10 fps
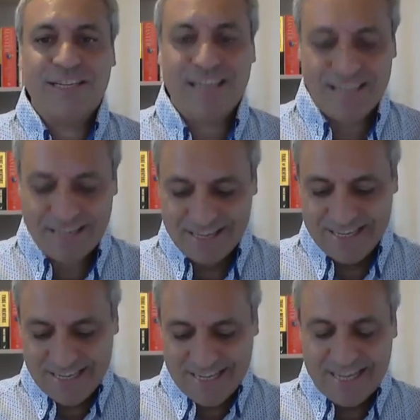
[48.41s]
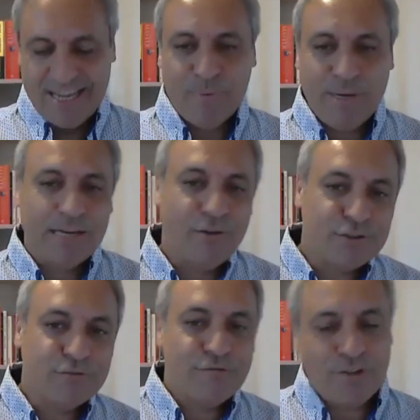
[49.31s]
Yeah, yeah. And we had
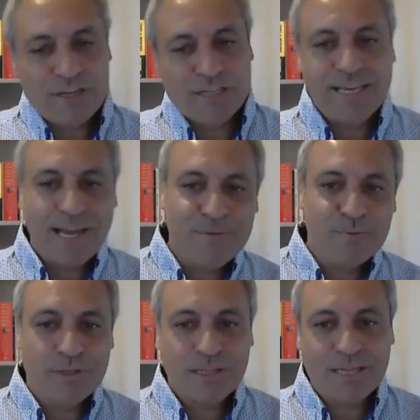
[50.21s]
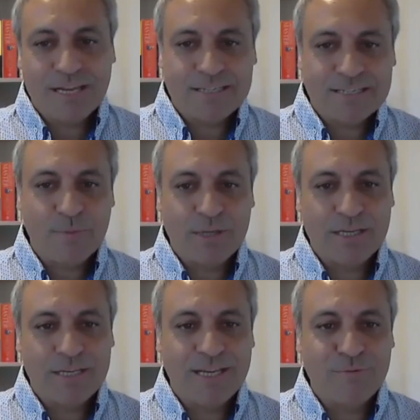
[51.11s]
lots of fun and games with something
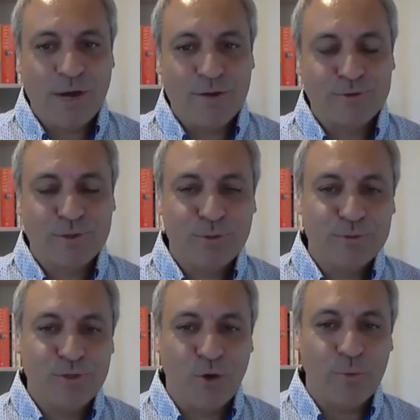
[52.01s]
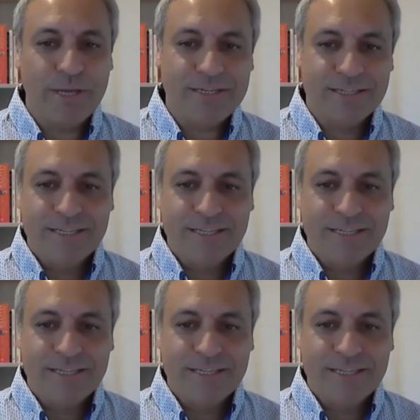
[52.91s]
in Wales called knotweed.